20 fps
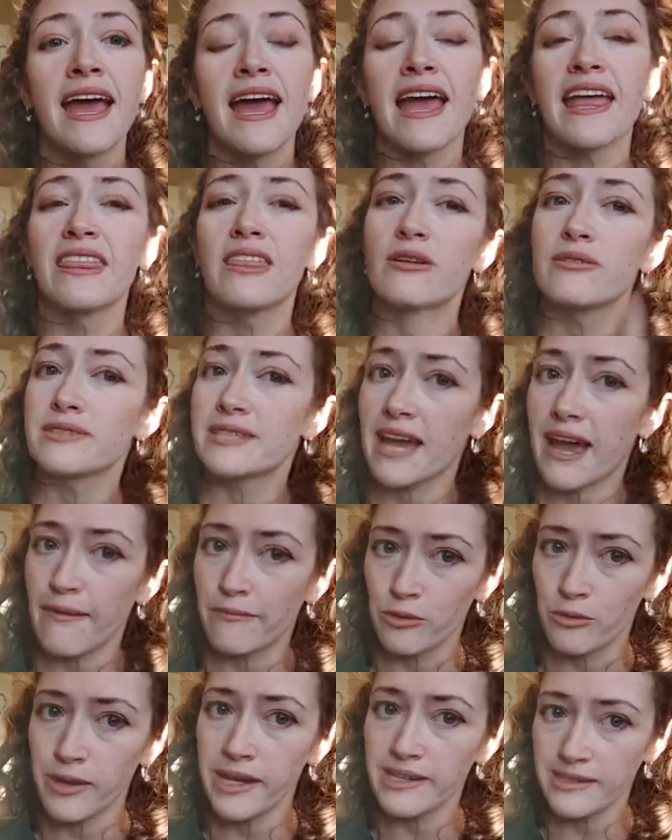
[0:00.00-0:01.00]
and those I have
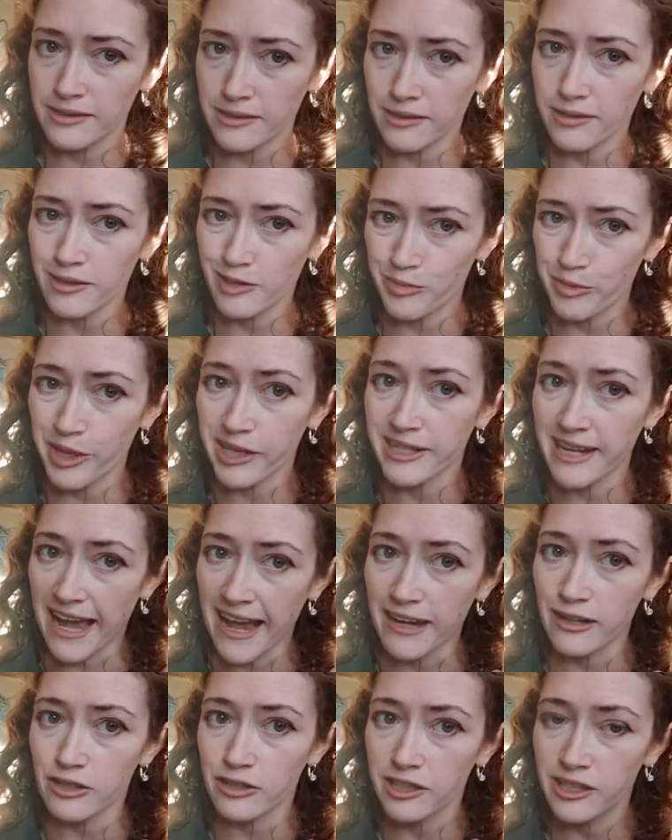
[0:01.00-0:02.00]
to wait until the spring to
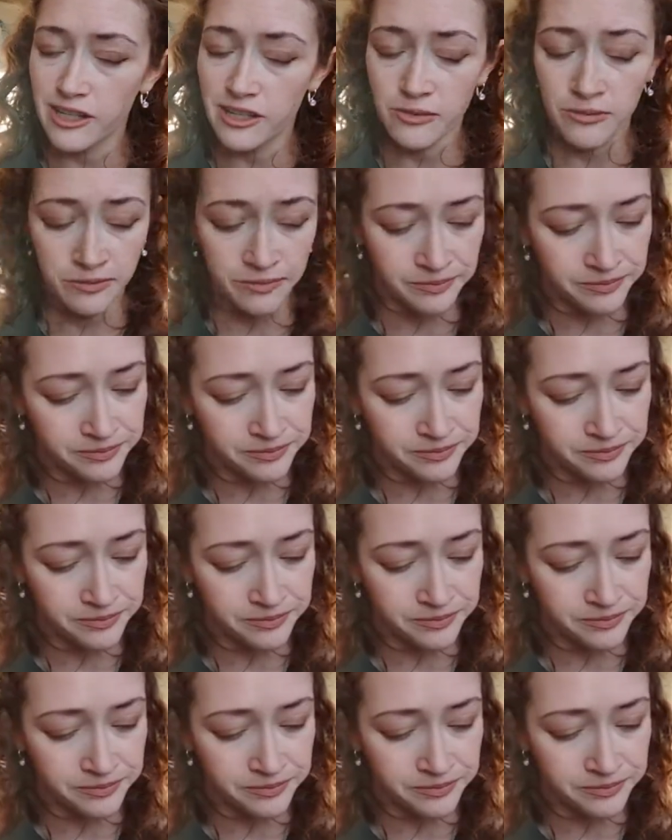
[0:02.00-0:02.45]
actually do.